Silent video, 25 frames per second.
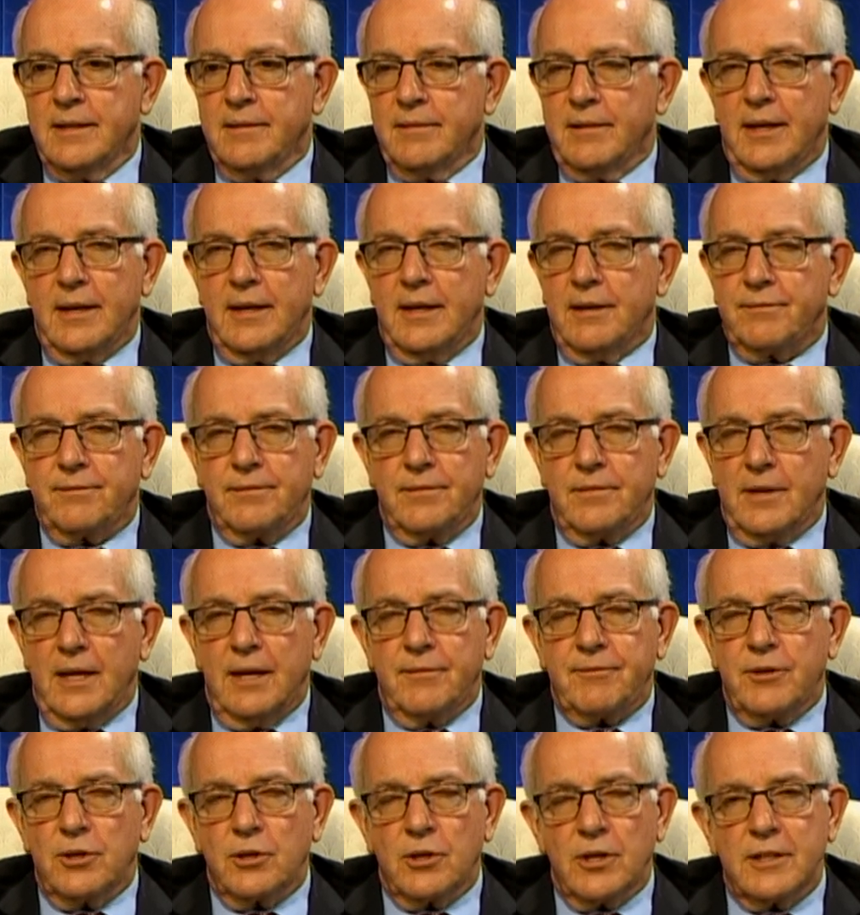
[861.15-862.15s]
if
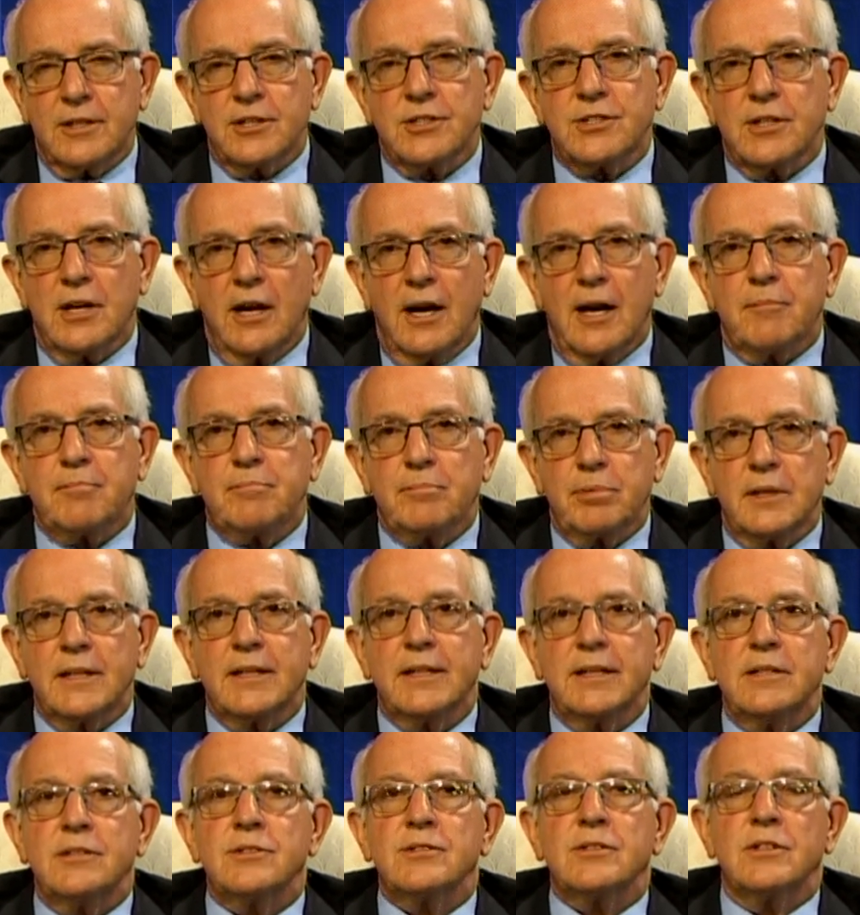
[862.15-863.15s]
you're going to shop,
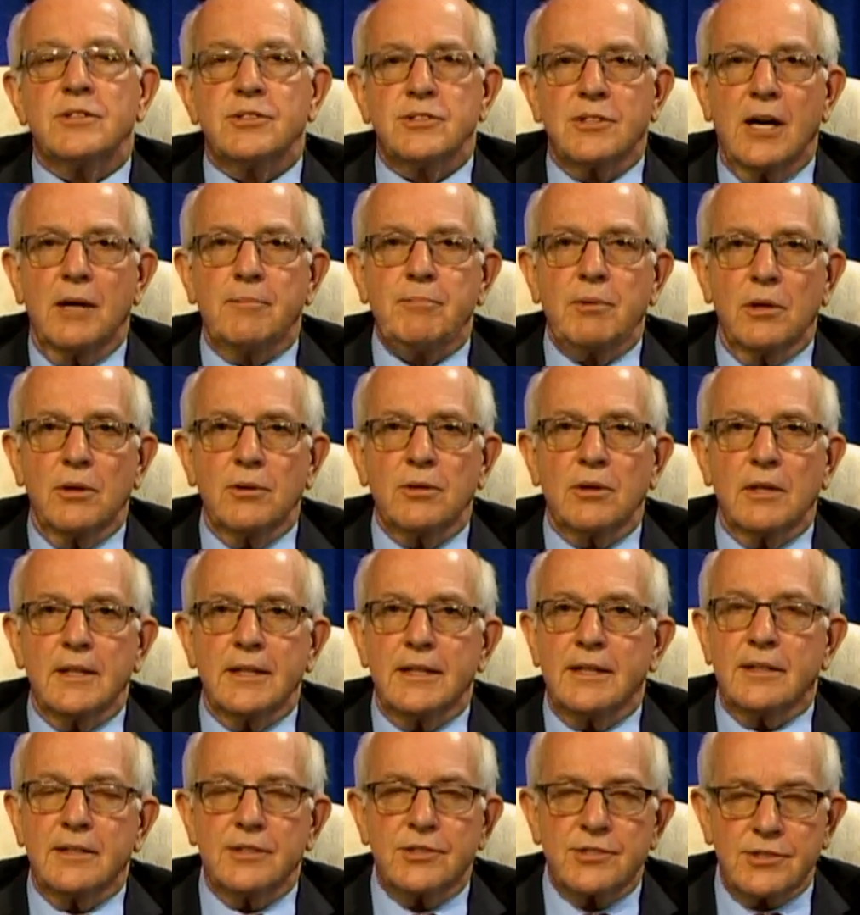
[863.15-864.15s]
please shop locally.
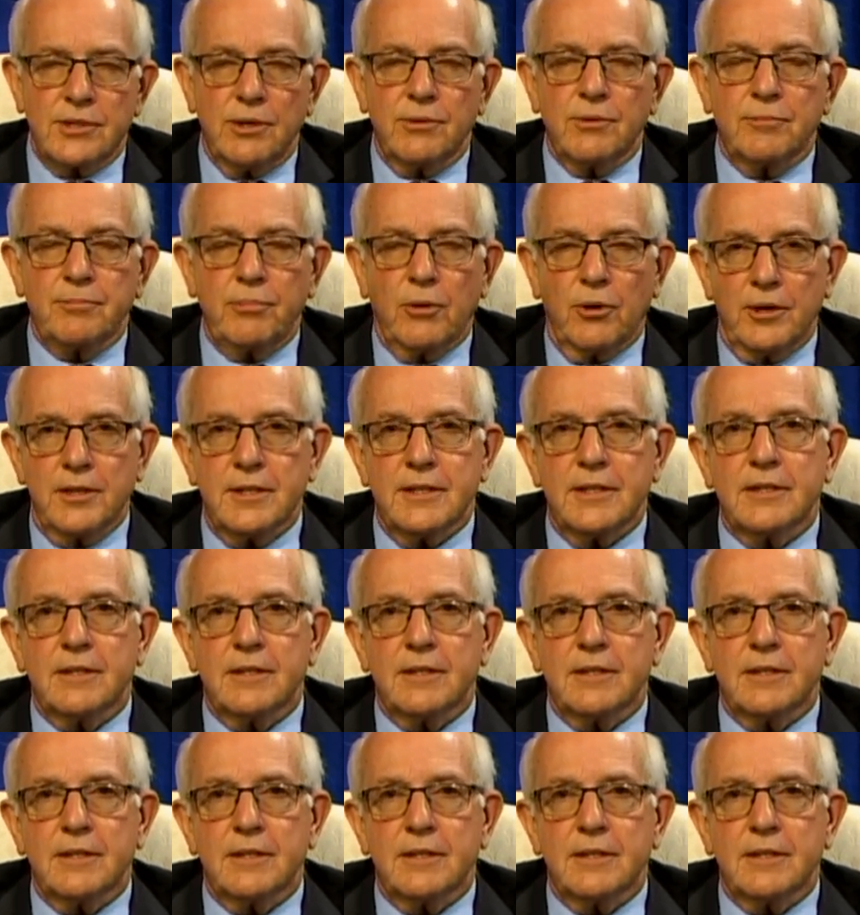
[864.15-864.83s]
It is so important.